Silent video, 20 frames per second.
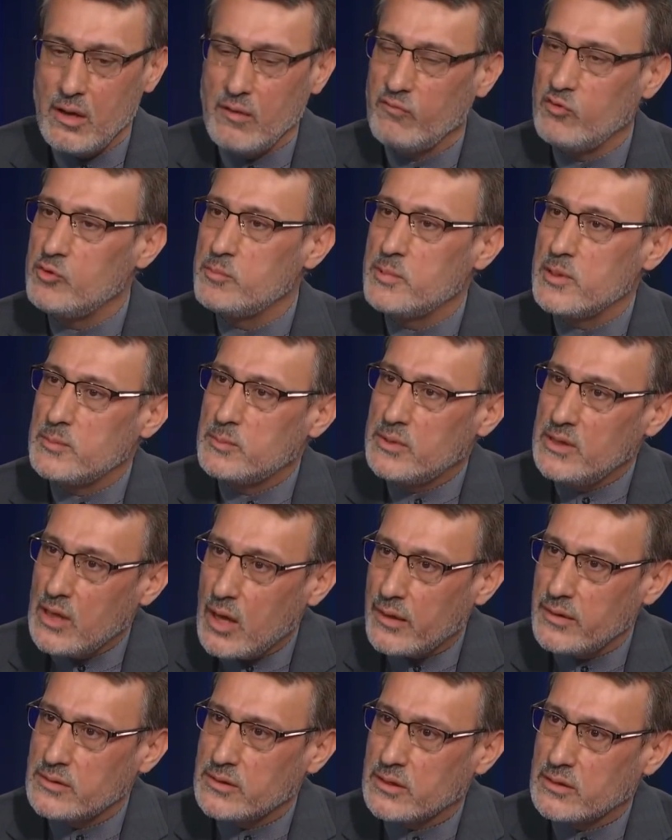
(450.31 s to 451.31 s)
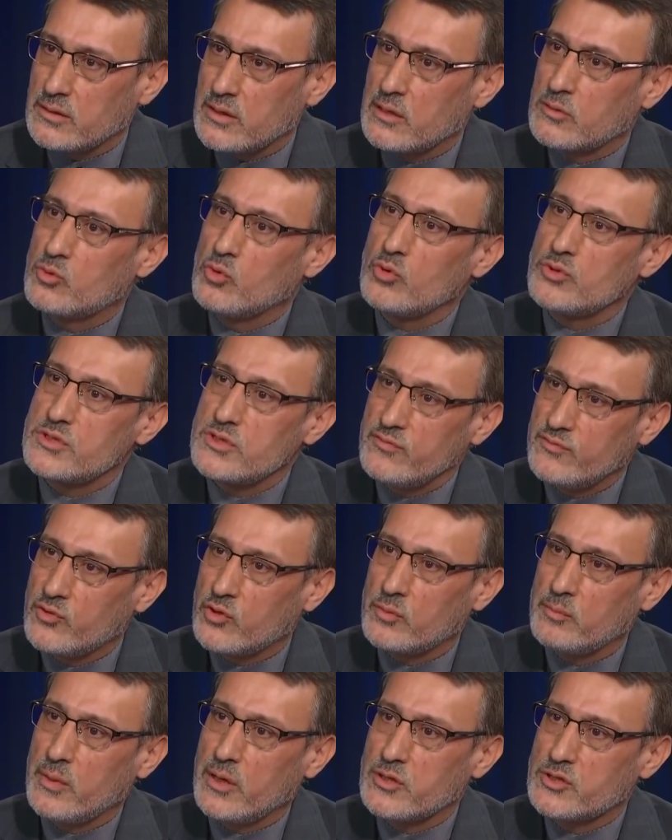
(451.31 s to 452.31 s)
We would be delighted that those
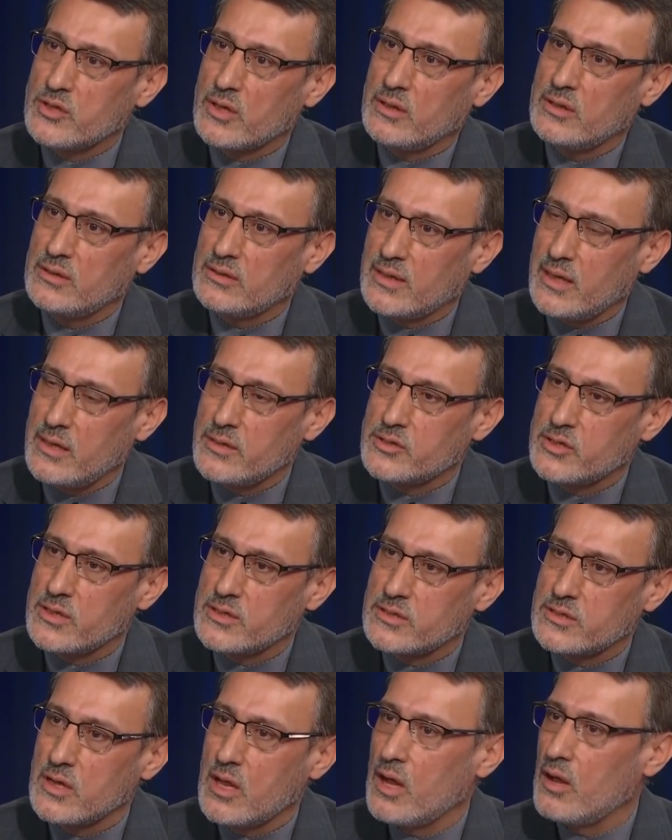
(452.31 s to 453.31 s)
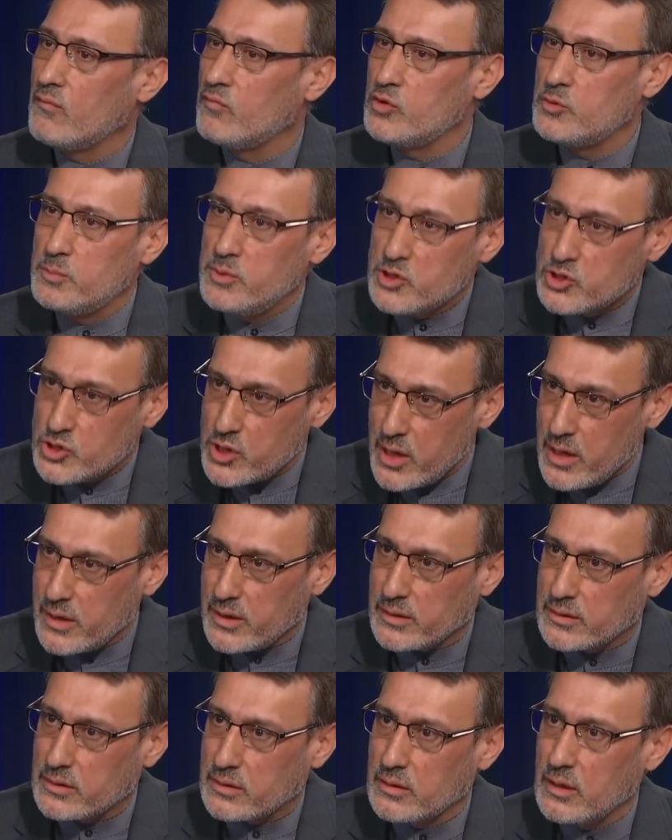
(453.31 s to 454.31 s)
information, intelligence, would be
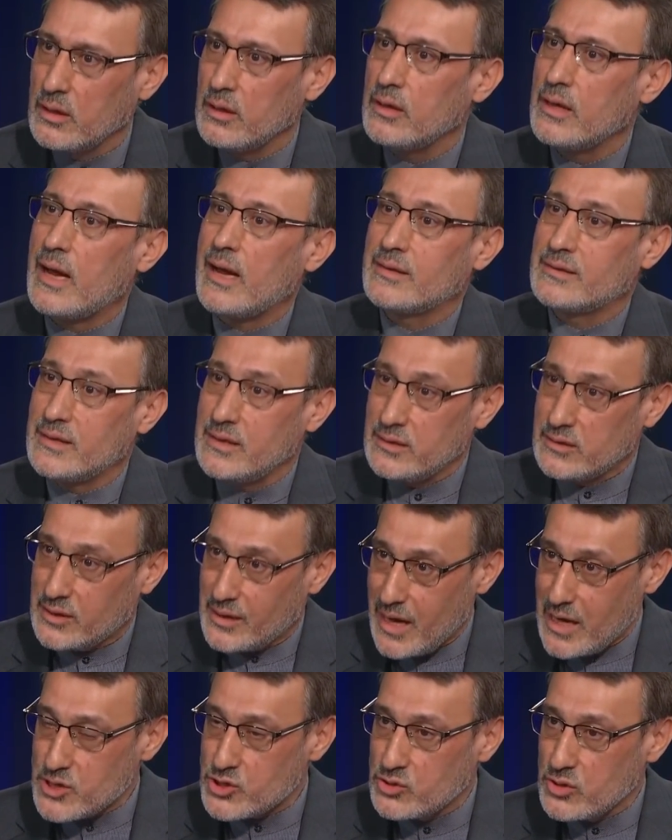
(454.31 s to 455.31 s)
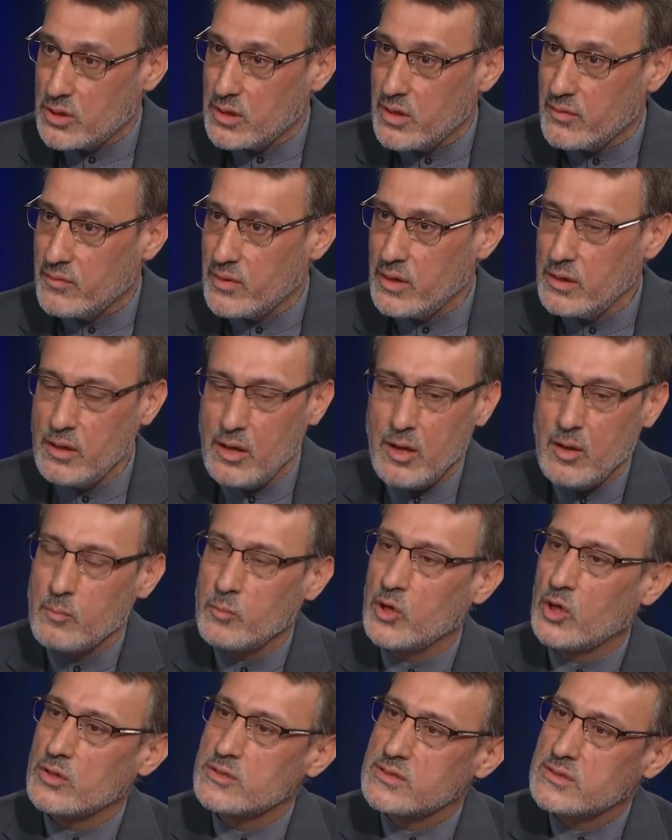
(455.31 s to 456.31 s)
shared at the international level,
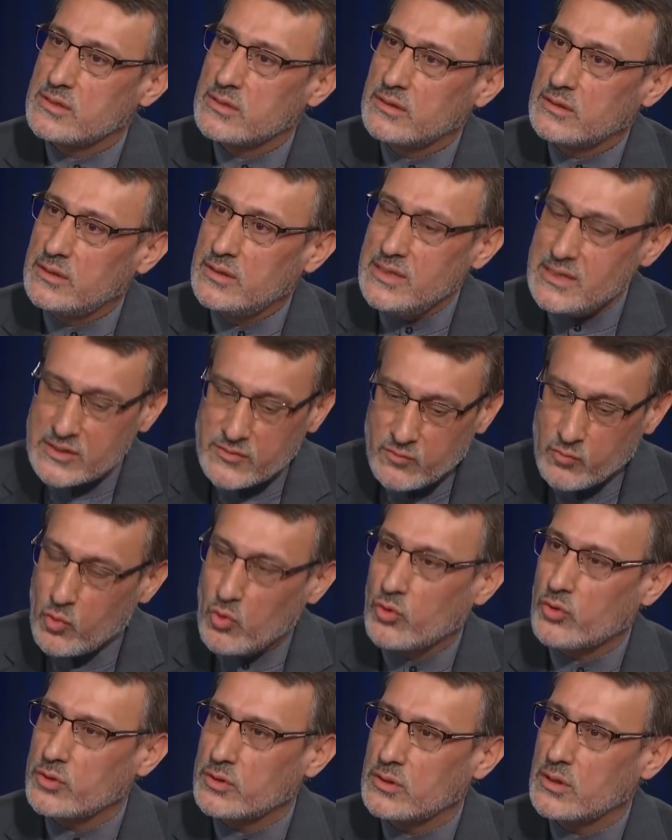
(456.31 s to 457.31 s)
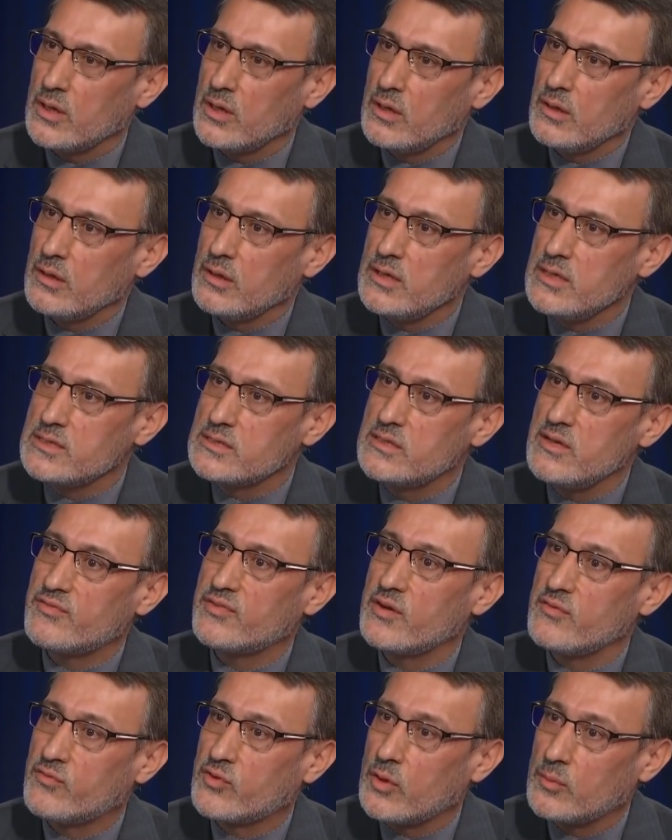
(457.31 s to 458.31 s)
because this world is
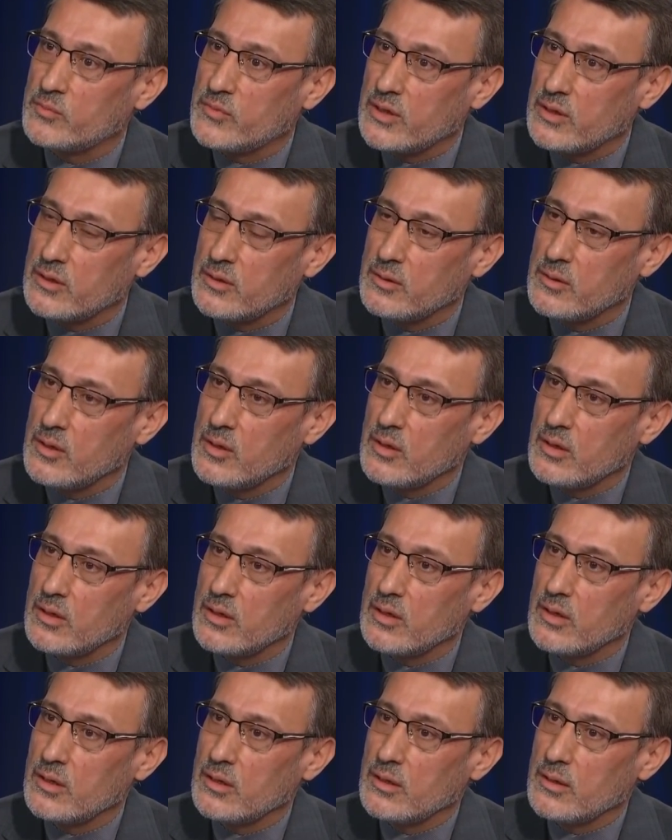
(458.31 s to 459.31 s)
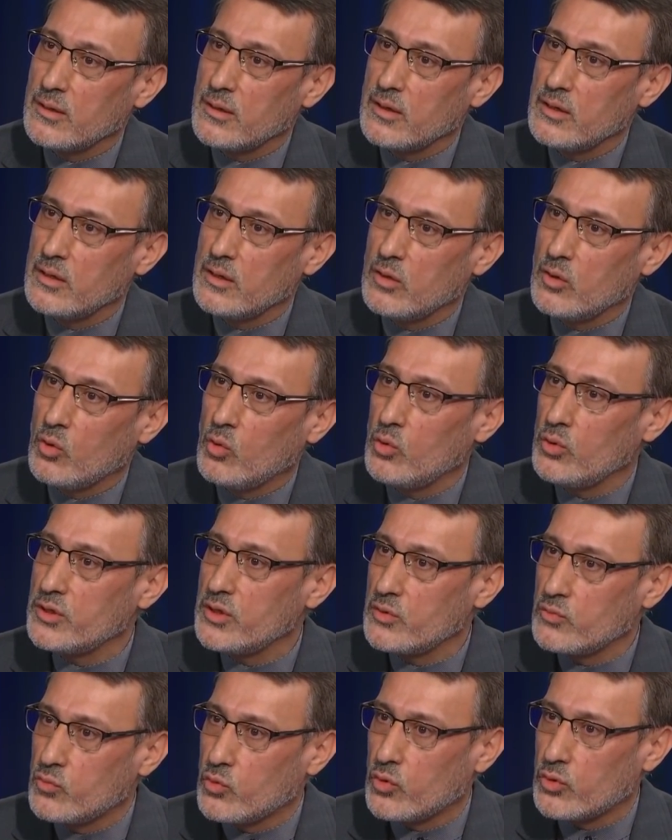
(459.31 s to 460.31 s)
different from the uh,
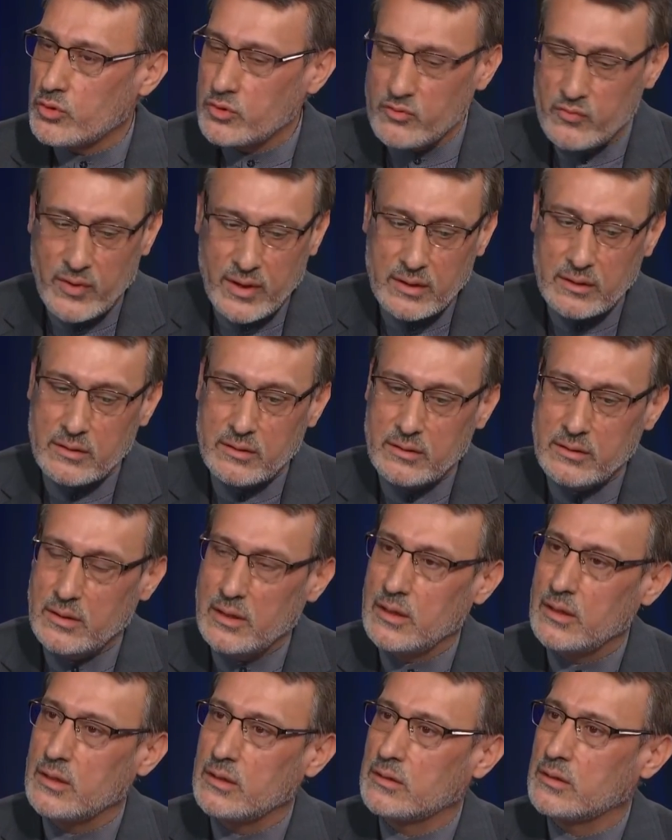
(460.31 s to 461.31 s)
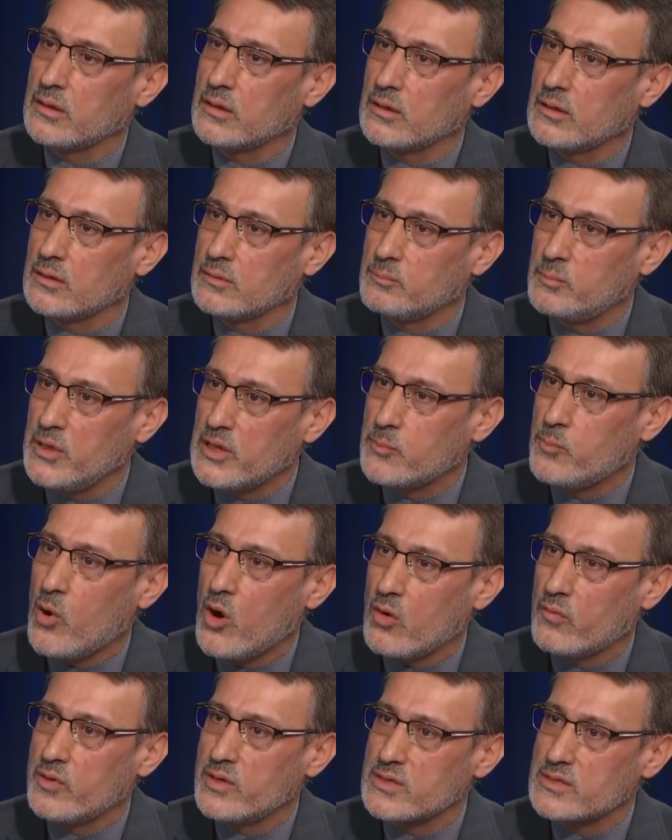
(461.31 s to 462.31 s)
older world when the, the big
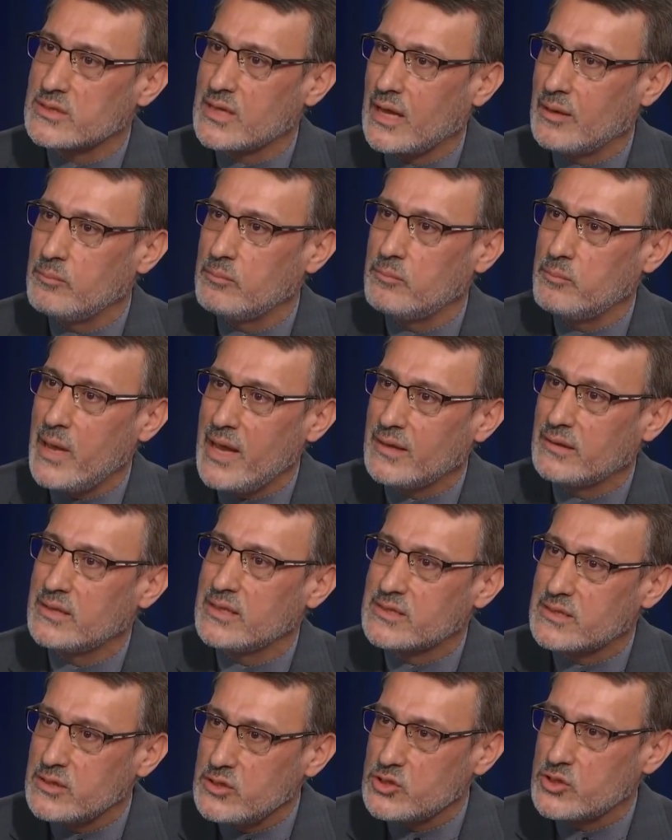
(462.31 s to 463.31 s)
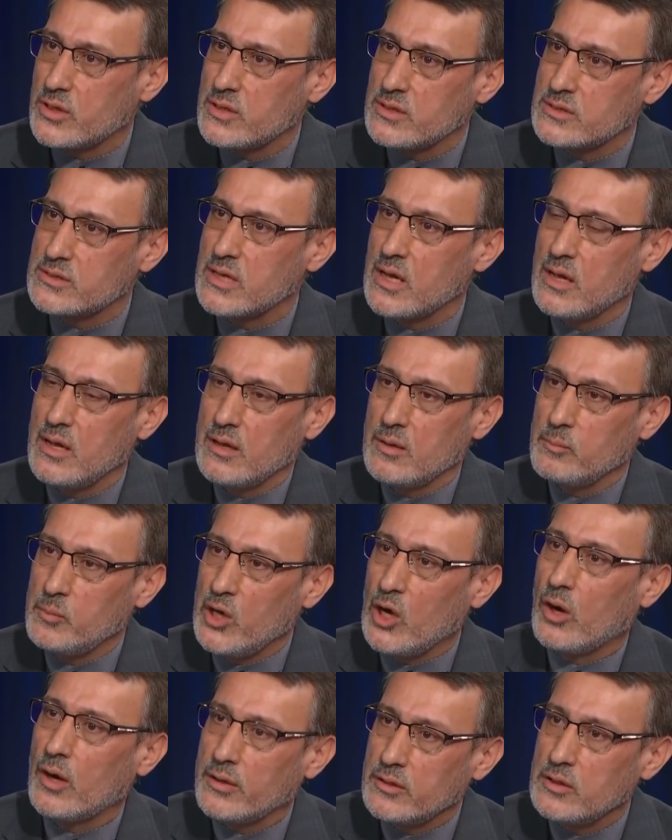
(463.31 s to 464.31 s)
powers can make decisions
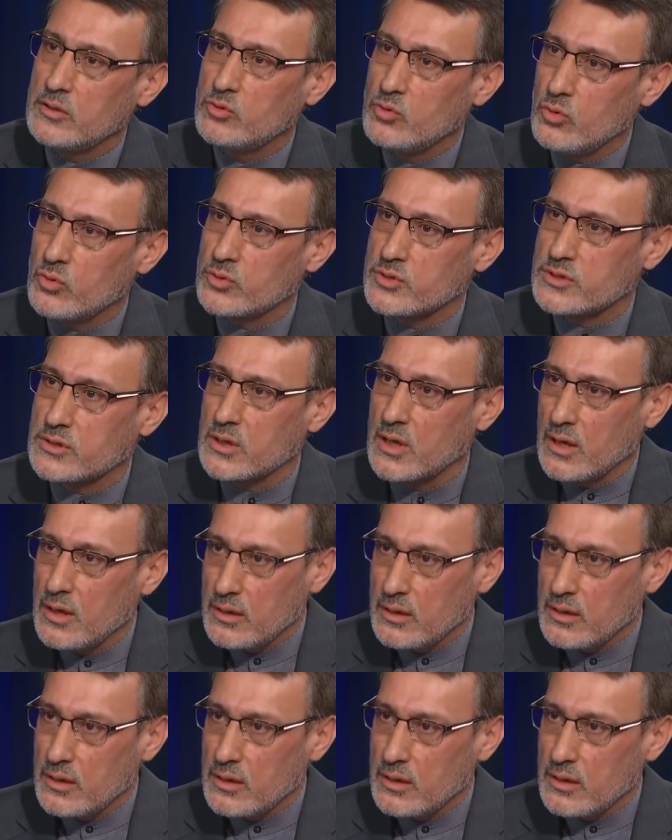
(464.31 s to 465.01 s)
behind the doors.